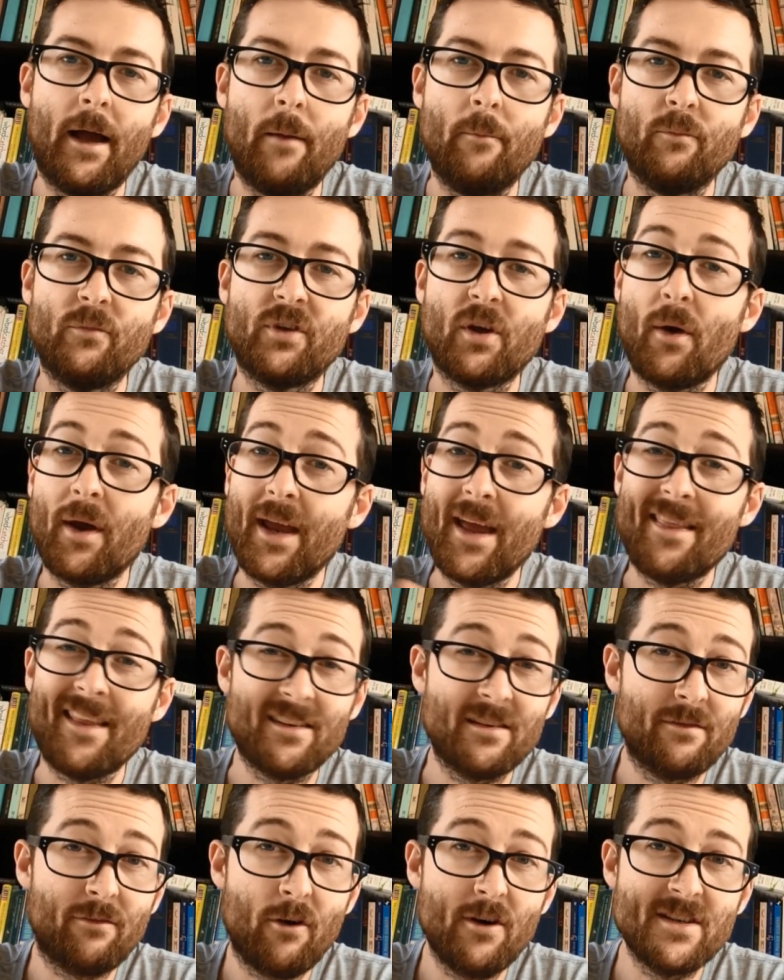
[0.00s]
So again,
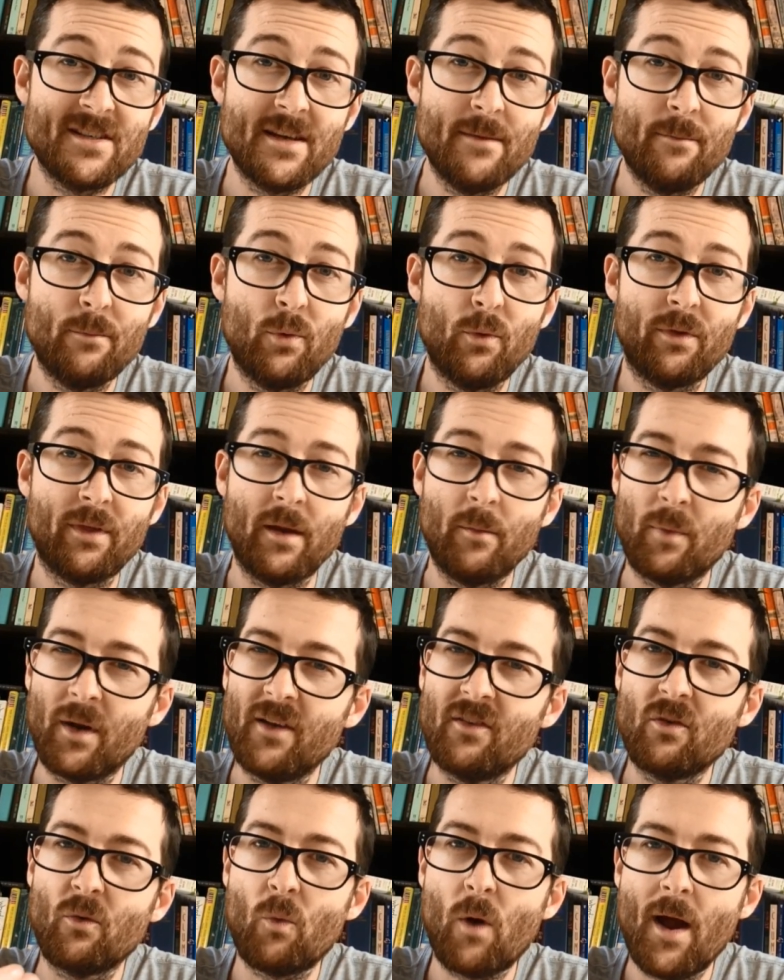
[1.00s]
that's a very simple thing, but
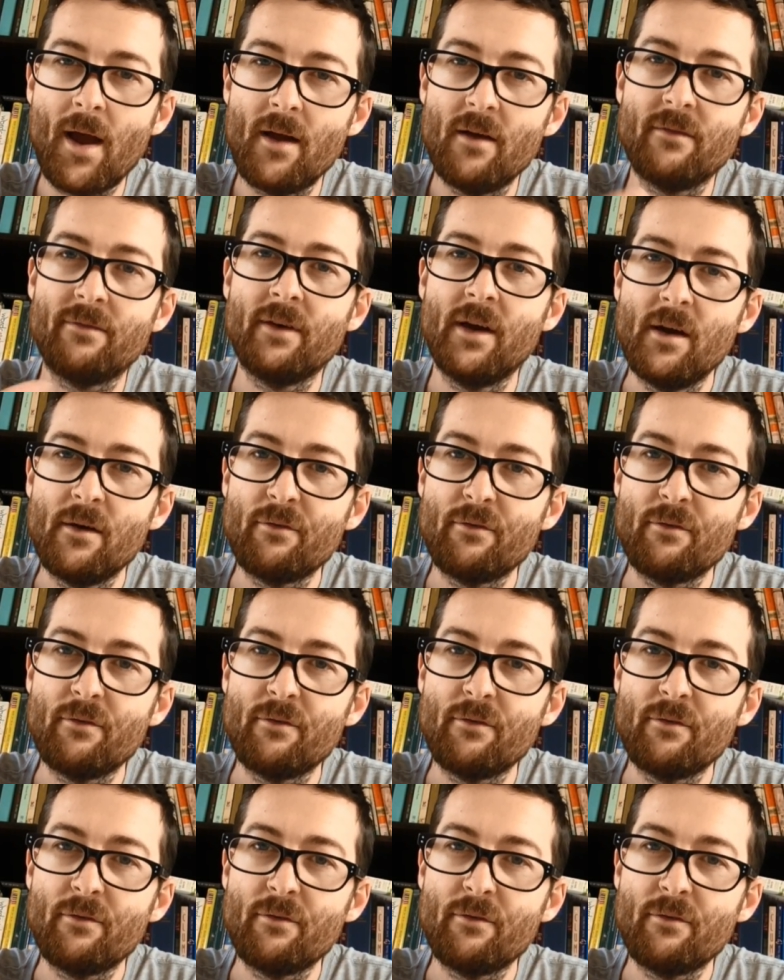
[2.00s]
it's a way of